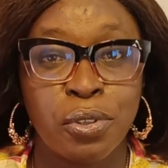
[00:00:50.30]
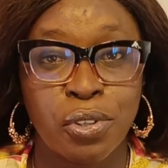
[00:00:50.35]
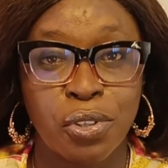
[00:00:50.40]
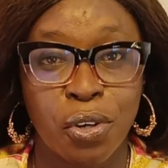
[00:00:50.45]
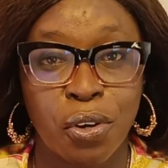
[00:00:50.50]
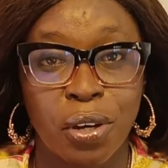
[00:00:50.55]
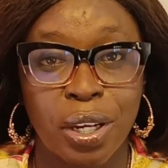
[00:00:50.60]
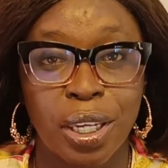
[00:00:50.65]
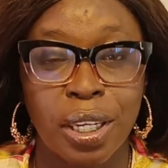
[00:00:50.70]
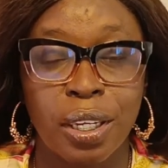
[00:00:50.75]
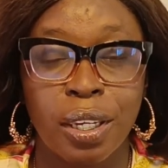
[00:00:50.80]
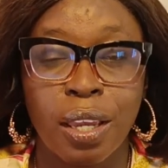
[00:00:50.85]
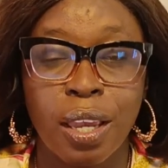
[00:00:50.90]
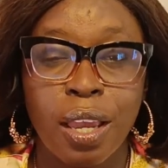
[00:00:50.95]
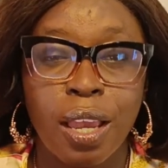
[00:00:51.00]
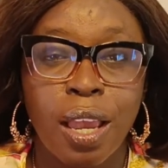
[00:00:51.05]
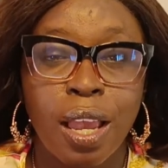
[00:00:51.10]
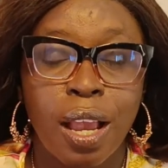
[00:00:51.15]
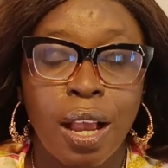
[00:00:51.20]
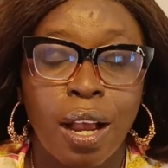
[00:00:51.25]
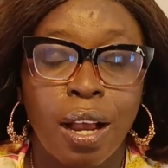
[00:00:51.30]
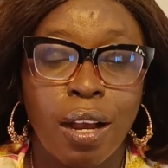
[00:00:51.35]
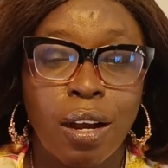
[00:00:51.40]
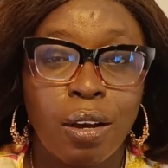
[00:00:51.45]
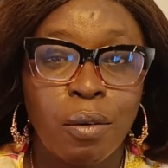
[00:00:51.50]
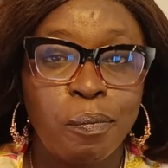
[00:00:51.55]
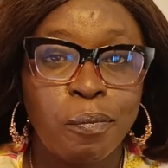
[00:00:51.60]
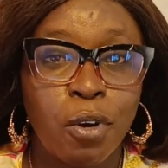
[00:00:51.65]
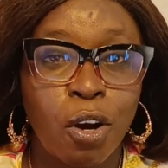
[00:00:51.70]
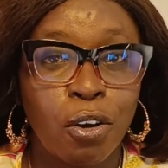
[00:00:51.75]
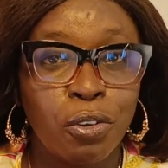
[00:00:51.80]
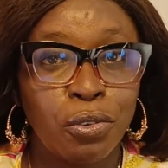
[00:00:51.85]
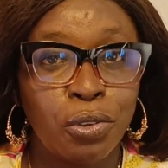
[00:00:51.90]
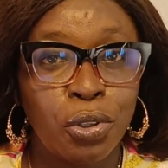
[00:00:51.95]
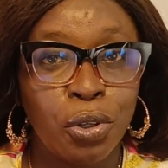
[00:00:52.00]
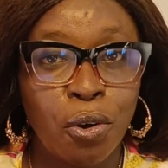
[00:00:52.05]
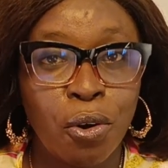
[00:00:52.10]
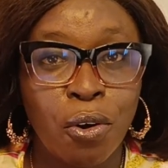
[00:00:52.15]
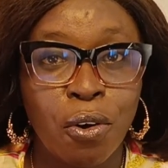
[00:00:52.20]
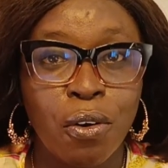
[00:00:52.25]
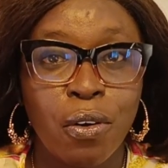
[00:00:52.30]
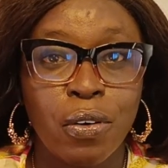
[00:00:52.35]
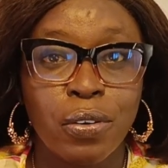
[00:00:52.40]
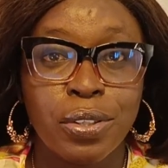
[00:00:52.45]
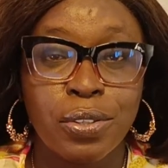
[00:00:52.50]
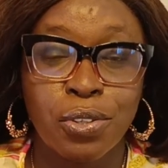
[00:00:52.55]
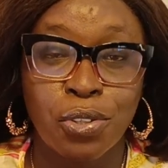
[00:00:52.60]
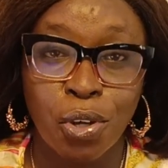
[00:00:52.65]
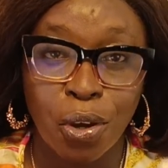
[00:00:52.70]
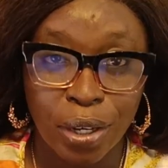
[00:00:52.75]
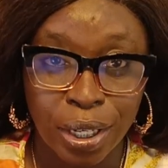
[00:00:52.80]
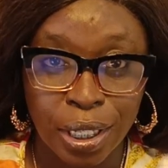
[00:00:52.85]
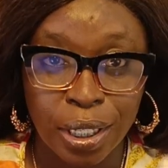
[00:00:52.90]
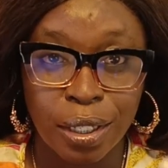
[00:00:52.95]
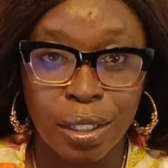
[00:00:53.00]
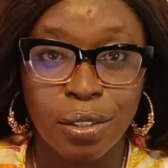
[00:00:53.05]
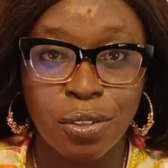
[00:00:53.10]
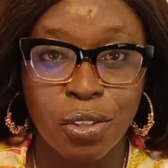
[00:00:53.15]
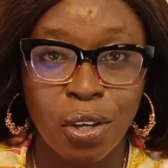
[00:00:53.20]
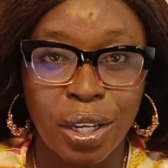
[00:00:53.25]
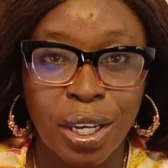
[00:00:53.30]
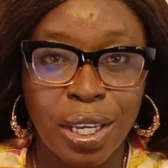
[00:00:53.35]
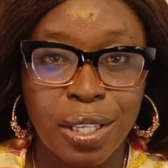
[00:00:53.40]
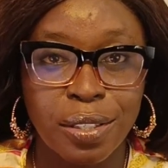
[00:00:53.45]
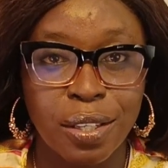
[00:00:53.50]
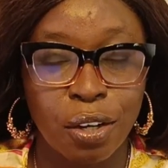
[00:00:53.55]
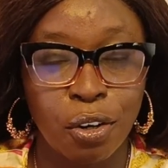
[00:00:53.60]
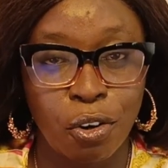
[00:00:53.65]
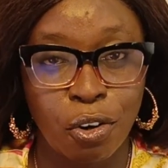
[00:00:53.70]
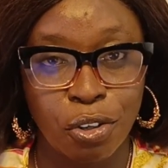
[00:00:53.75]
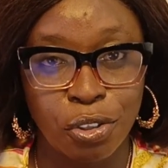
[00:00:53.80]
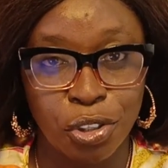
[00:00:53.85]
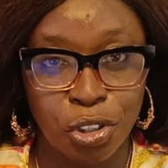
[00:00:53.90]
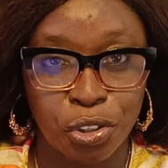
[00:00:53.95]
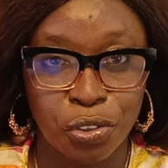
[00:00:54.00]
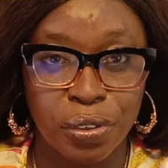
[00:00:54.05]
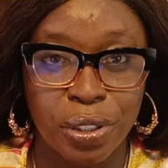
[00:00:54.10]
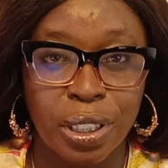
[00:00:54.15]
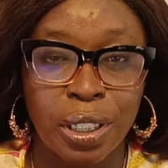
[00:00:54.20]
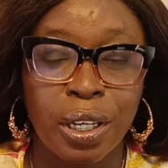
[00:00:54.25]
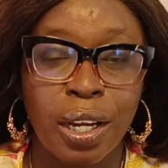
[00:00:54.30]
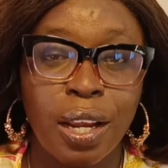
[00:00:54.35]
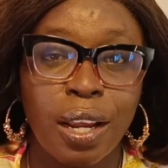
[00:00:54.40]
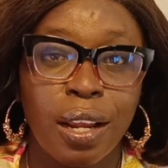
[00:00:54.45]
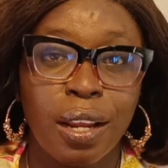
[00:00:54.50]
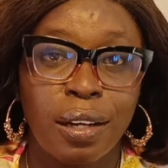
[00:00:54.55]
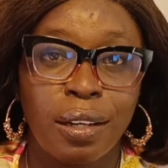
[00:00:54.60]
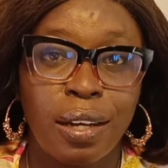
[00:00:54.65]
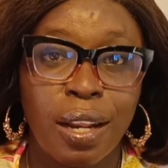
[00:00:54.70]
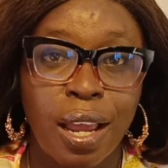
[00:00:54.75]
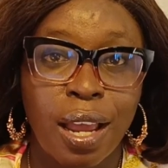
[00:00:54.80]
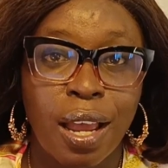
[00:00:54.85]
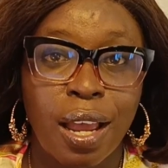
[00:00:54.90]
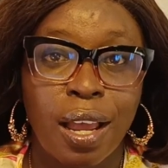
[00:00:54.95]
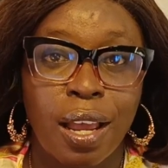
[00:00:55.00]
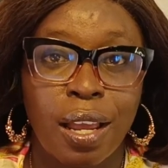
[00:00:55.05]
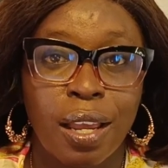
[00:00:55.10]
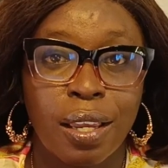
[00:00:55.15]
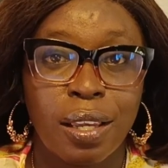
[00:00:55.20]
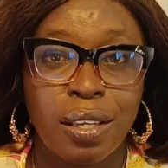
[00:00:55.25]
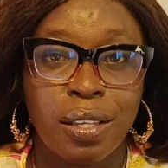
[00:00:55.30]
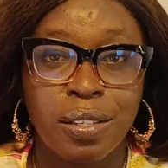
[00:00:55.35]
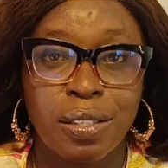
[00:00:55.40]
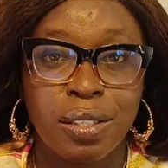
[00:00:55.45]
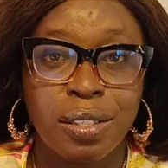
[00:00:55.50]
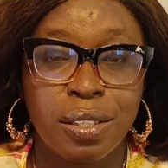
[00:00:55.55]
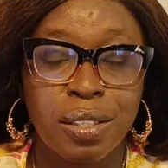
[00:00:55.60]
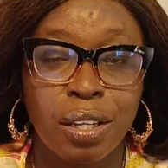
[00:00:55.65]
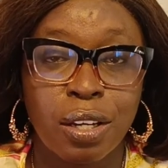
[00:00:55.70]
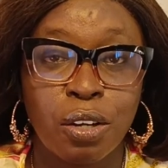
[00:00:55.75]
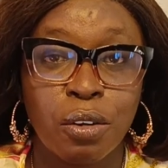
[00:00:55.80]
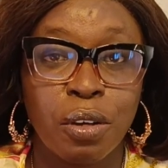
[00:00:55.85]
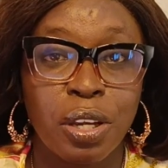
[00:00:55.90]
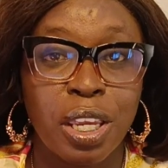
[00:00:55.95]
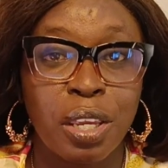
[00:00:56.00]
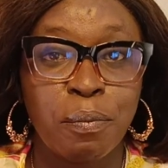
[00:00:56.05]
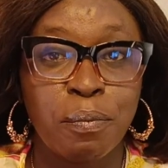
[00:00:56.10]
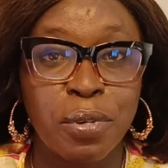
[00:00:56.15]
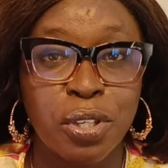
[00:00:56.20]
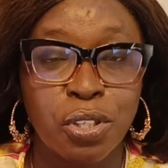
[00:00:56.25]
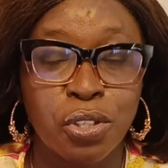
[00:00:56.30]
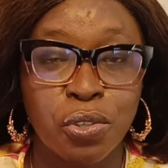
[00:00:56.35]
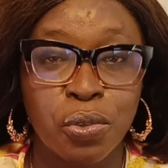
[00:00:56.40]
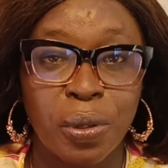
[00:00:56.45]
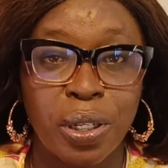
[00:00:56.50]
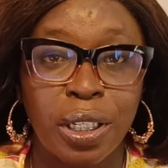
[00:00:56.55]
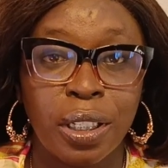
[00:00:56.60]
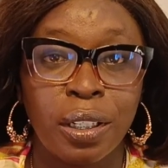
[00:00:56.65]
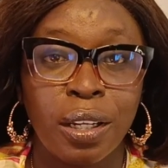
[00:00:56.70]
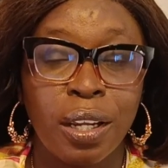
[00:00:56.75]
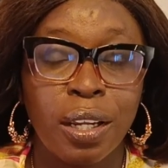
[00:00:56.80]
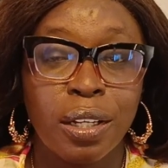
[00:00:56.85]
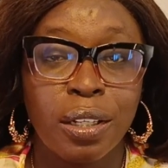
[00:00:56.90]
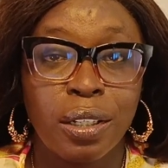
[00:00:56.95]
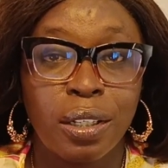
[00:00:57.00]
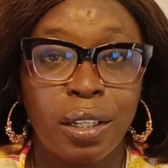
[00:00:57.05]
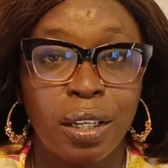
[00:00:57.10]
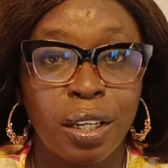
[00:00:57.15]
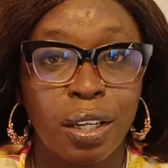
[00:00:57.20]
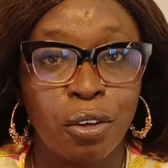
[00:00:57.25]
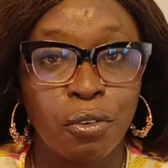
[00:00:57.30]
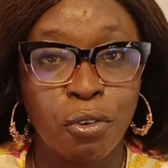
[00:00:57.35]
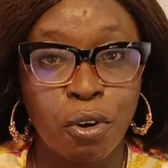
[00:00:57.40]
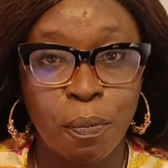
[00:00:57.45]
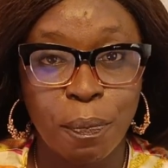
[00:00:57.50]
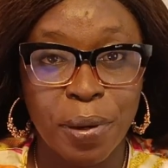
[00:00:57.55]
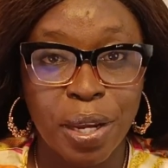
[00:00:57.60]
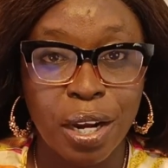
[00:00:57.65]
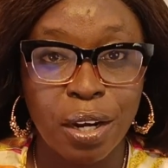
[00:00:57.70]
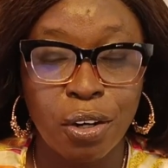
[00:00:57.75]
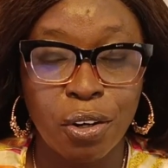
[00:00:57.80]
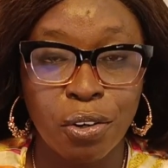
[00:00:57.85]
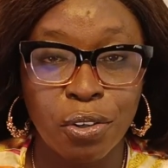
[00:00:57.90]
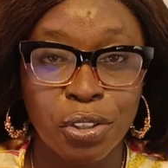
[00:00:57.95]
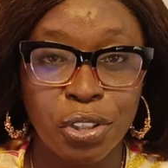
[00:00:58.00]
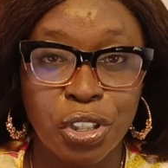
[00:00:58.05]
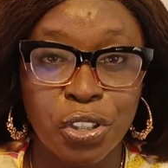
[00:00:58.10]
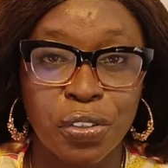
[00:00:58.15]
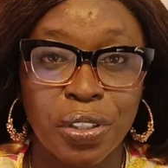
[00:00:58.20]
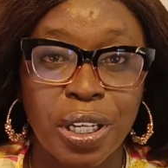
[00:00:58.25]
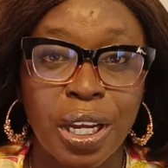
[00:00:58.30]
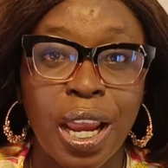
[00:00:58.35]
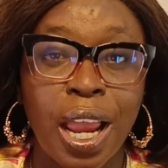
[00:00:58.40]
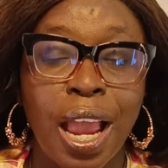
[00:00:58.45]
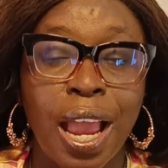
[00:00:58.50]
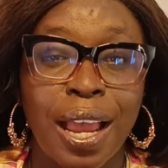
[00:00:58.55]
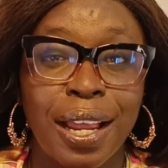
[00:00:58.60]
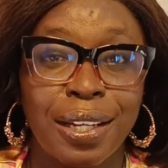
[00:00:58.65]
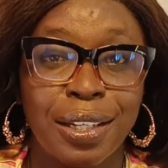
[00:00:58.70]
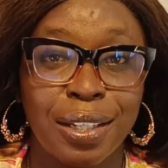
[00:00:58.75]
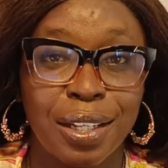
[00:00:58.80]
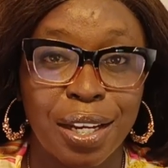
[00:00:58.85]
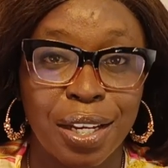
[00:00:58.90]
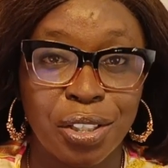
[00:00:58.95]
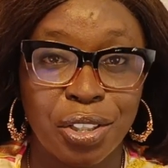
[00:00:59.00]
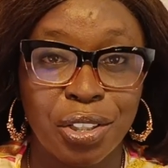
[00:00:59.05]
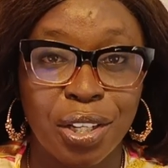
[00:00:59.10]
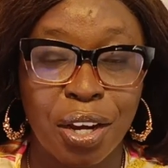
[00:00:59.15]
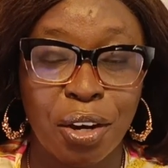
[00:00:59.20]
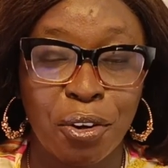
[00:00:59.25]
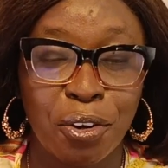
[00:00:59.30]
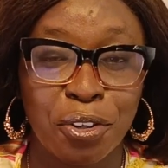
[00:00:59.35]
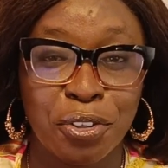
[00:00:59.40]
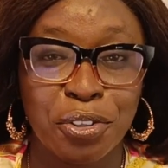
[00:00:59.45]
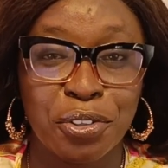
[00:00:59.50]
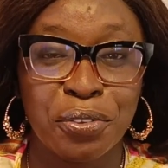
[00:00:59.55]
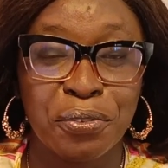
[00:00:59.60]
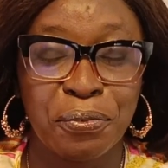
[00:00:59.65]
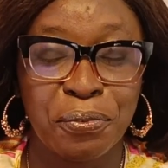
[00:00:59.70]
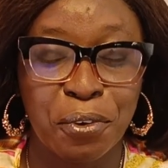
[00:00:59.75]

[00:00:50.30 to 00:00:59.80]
Turkey. Although Turkey is a country that is in between the European country and the Asia country.